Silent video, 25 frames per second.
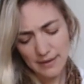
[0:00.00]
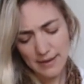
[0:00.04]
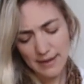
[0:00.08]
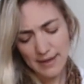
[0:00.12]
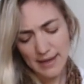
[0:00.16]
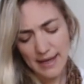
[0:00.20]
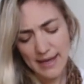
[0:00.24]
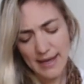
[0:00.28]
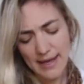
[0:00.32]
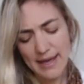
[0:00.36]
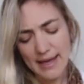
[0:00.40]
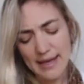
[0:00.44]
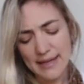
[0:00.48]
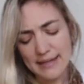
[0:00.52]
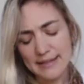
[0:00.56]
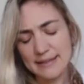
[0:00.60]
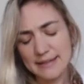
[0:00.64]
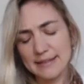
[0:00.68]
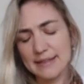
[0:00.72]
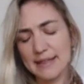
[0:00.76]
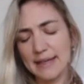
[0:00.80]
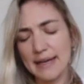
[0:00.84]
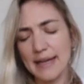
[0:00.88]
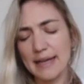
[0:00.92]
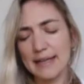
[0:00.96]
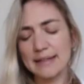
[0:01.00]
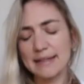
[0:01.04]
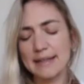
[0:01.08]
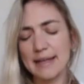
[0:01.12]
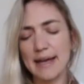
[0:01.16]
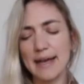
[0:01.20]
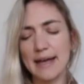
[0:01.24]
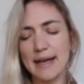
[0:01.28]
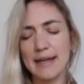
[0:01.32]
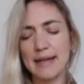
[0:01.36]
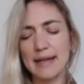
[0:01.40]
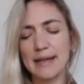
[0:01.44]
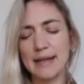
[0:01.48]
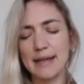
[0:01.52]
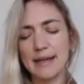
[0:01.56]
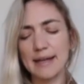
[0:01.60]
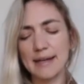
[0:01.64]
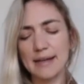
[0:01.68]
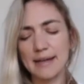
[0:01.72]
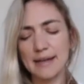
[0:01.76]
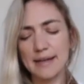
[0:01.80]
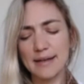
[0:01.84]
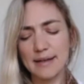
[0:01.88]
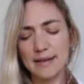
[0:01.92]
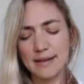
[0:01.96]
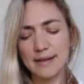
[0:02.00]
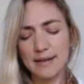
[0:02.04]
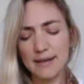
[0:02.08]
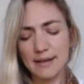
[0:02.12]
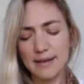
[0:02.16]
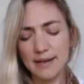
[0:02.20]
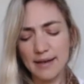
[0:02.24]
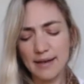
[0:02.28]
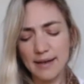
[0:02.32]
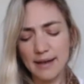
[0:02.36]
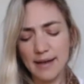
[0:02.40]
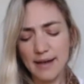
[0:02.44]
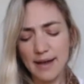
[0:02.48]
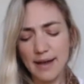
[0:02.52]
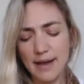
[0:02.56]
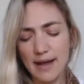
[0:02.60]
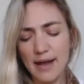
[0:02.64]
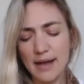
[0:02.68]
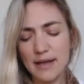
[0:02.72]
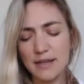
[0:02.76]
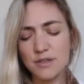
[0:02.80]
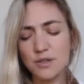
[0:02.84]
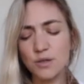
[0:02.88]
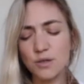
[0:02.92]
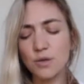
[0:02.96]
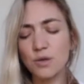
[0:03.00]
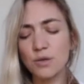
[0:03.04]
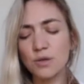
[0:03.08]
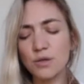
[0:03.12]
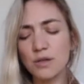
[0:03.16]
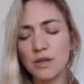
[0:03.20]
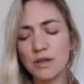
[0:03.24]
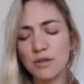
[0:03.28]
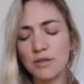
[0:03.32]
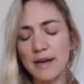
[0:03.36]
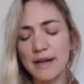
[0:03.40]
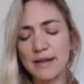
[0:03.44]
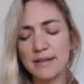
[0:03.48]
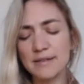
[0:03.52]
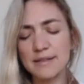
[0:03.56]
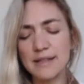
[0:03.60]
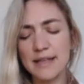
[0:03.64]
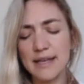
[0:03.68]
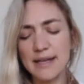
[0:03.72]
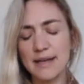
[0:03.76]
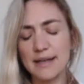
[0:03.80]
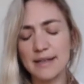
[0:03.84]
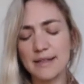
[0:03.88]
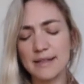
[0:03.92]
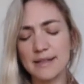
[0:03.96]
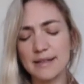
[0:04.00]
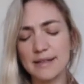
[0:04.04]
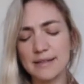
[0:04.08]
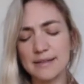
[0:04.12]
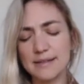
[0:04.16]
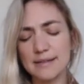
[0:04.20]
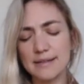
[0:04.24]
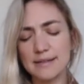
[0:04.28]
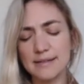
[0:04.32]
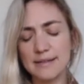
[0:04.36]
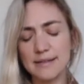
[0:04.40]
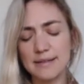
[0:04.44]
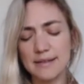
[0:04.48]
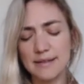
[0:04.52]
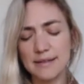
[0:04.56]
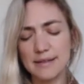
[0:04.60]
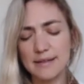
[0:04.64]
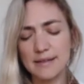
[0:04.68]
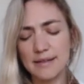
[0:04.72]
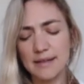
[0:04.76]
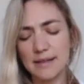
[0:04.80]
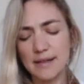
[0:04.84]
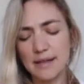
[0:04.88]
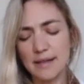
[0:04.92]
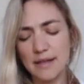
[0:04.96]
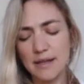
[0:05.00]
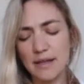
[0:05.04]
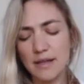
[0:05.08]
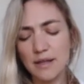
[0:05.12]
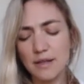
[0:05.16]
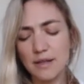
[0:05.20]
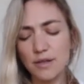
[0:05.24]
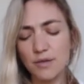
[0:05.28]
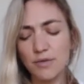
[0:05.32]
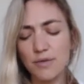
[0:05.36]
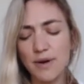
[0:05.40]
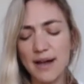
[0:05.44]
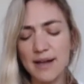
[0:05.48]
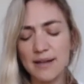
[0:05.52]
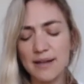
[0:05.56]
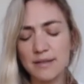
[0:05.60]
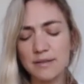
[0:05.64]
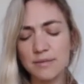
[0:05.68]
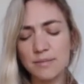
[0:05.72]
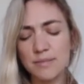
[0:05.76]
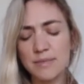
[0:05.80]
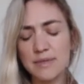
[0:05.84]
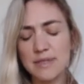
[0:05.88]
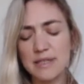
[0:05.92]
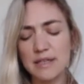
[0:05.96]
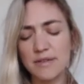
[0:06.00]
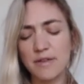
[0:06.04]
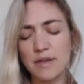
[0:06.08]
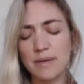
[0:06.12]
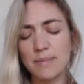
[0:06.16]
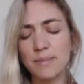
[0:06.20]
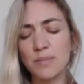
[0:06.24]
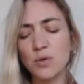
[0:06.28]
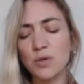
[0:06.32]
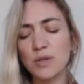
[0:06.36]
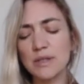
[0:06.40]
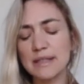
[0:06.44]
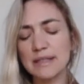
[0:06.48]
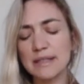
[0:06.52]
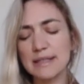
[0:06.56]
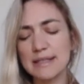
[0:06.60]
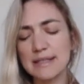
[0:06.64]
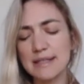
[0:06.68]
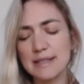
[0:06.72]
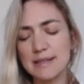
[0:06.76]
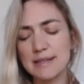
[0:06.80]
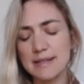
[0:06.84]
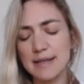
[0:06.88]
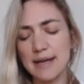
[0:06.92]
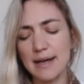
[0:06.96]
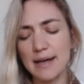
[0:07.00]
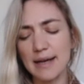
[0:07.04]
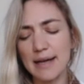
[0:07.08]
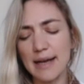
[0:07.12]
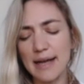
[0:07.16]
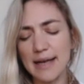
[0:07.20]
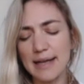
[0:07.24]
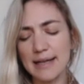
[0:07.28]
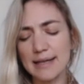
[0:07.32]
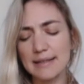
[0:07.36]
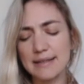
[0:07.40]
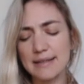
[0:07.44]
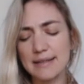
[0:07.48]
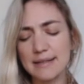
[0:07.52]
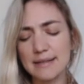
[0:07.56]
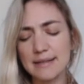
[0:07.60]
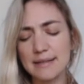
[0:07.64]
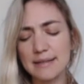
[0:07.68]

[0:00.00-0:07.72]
Ean Tratai, and all around the earth, the realms of immortal starlight.